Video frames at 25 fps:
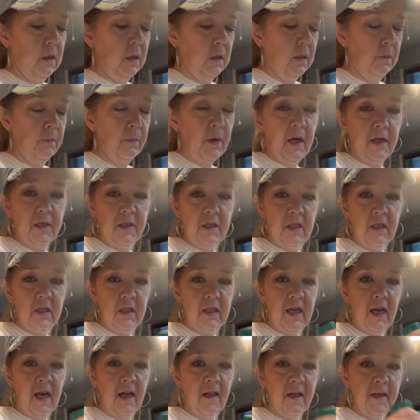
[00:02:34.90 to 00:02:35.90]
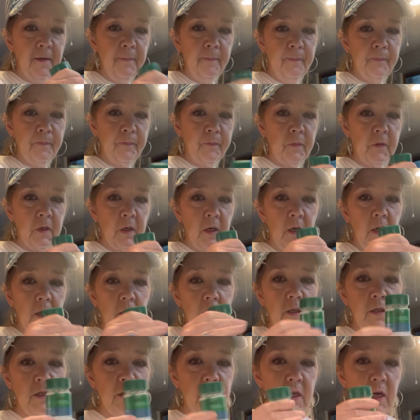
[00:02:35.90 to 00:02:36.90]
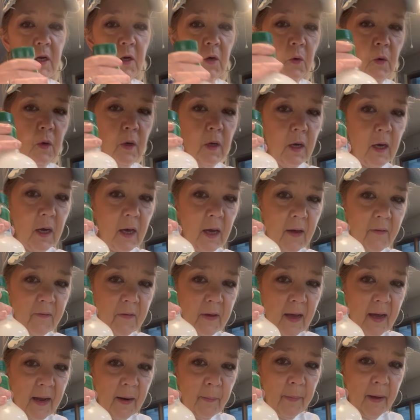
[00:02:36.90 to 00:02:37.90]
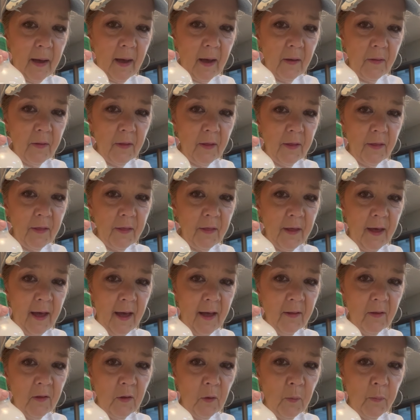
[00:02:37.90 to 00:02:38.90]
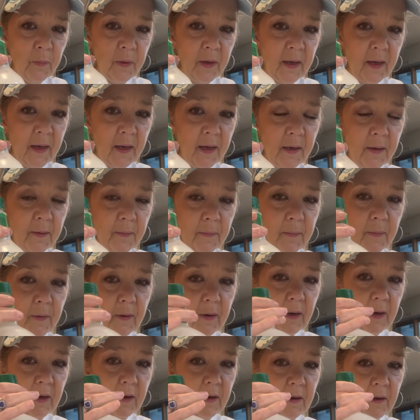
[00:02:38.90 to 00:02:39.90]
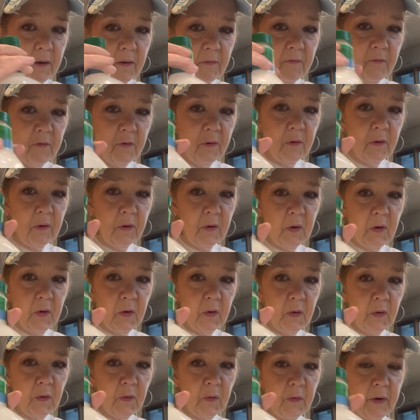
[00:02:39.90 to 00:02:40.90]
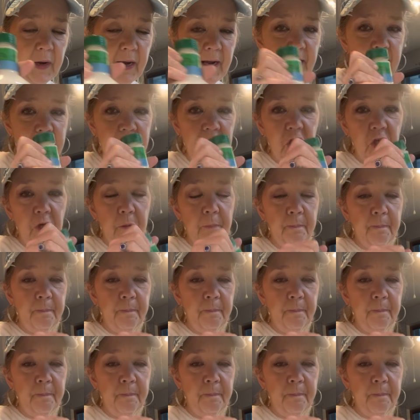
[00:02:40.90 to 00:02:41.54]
pasta salad. So I've got about that little bit of ranch.